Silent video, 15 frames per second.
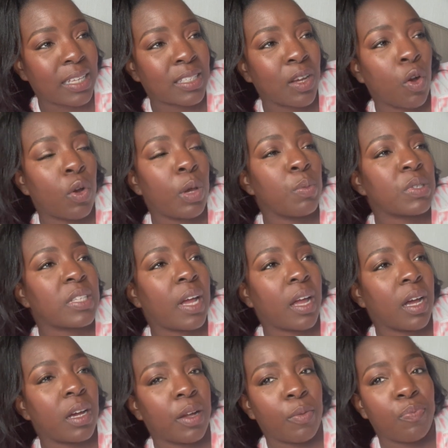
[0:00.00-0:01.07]
So it was like
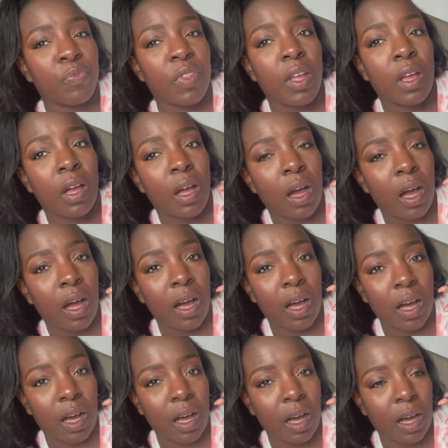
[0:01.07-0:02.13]
a,
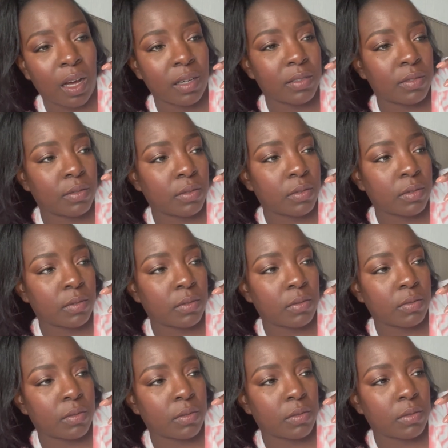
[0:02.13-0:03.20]
uh,
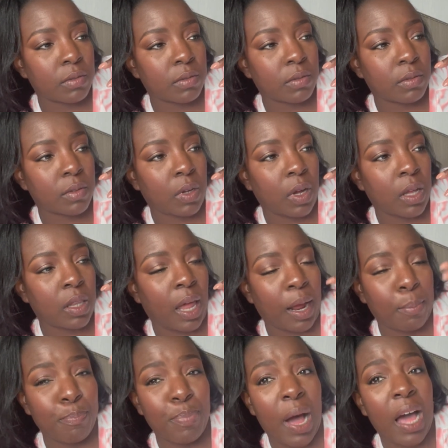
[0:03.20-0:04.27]

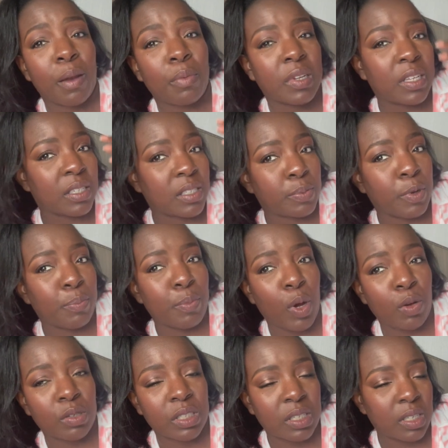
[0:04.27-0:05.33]
like bottomless
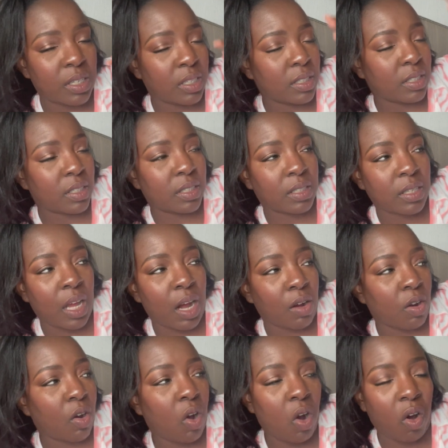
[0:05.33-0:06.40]
mimosas,
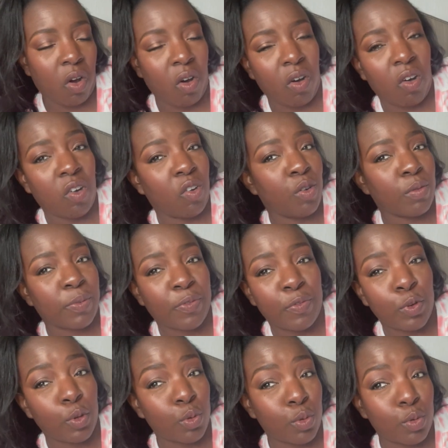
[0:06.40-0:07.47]
alcohol,
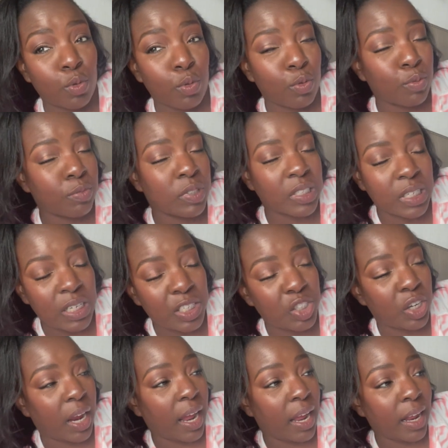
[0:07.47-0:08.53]
food,
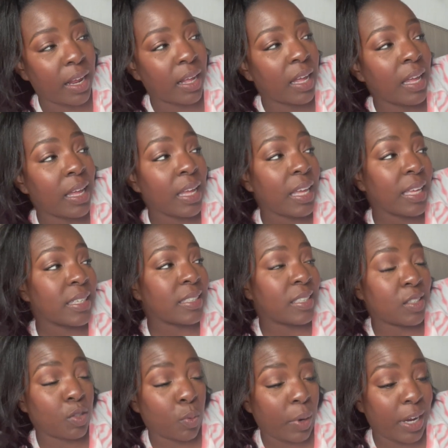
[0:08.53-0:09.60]
DJ
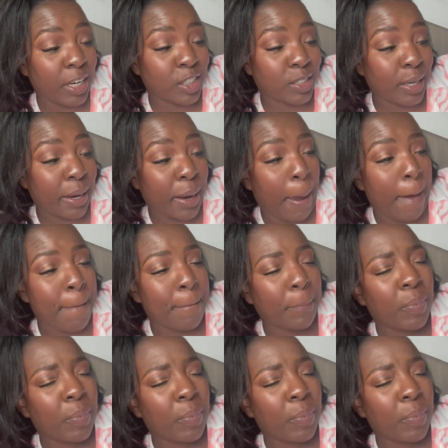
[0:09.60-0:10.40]
situation.